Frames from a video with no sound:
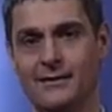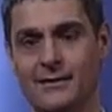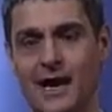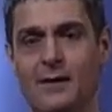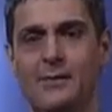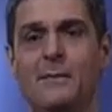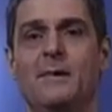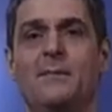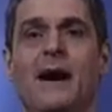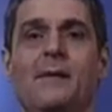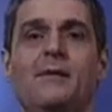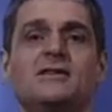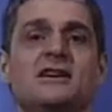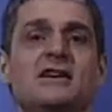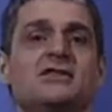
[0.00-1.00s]
I remember
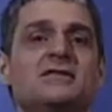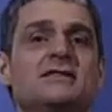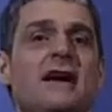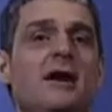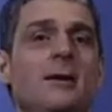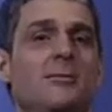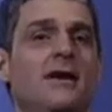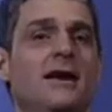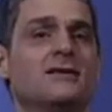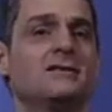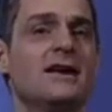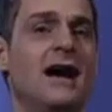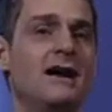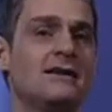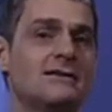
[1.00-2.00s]
Bible teacher Derek Prince
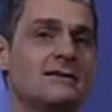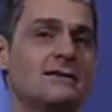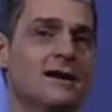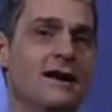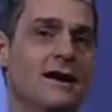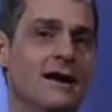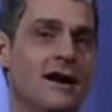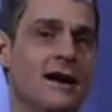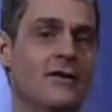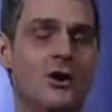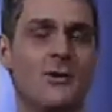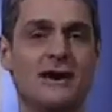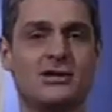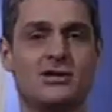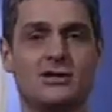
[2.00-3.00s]
asked the
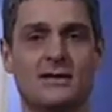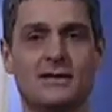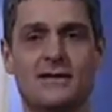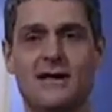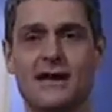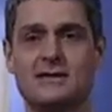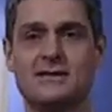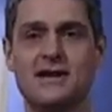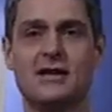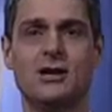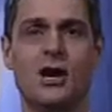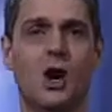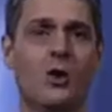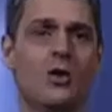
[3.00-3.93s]
question, and they said,